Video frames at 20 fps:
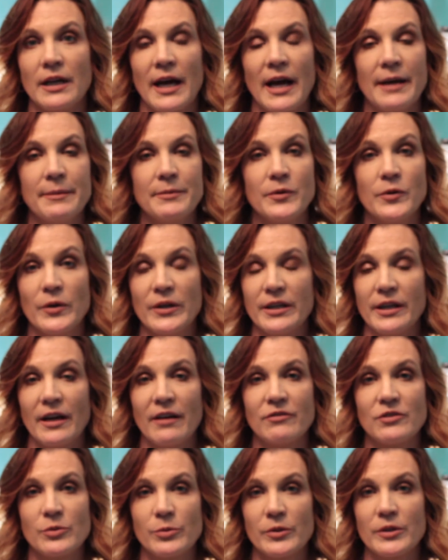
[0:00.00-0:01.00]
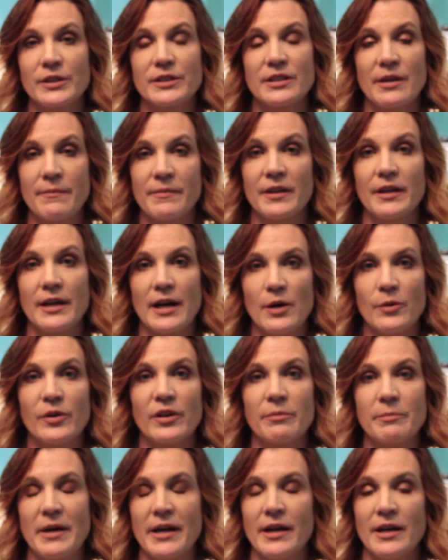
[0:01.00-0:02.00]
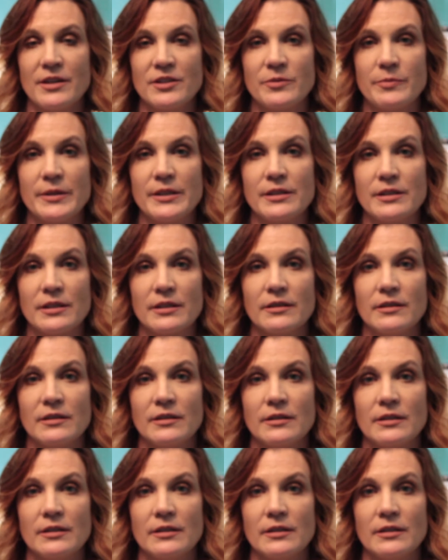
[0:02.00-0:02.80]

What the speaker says: I'm going to have to work something out with my husband